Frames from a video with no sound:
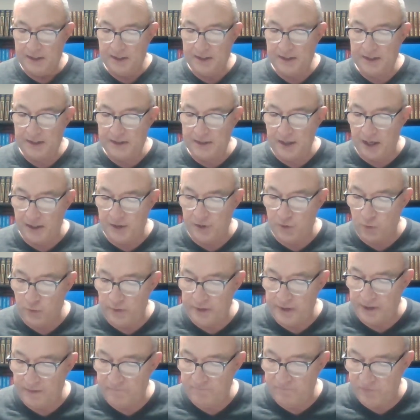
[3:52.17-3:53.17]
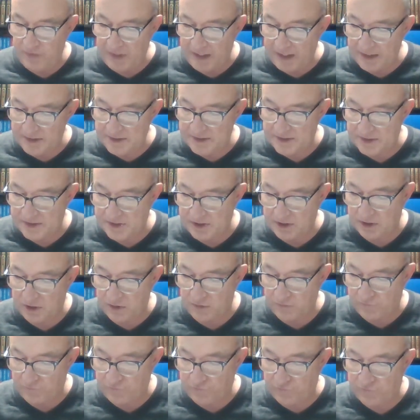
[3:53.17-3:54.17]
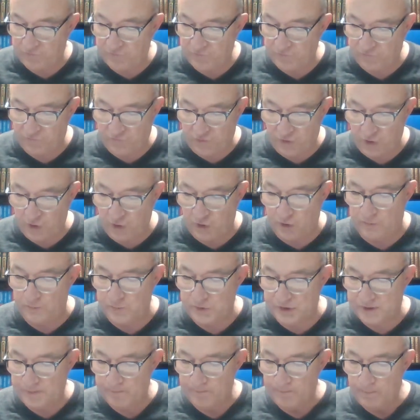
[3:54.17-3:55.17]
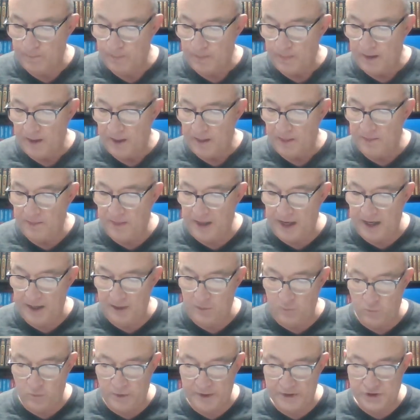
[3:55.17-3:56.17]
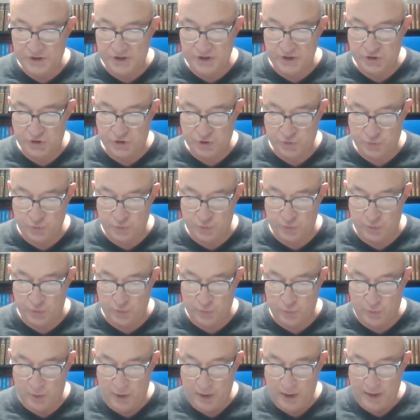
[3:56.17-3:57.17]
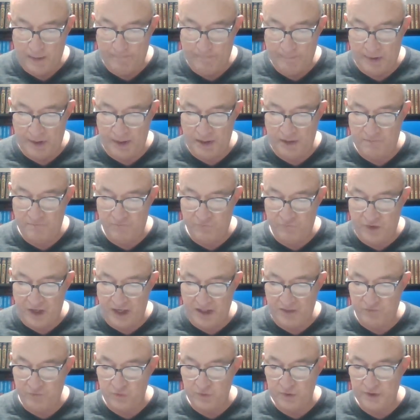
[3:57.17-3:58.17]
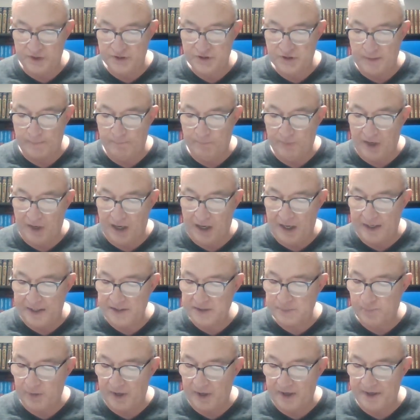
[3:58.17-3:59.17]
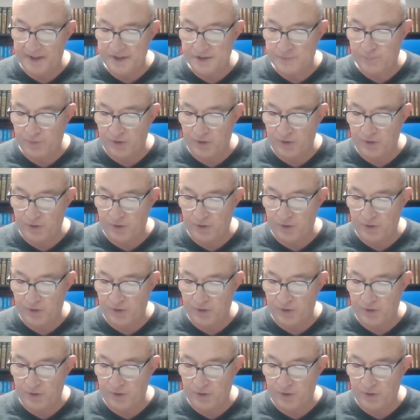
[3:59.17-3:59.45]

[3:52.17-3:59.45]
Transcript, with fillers: He not only advances and confirms that which is true, in faithfulness abides by his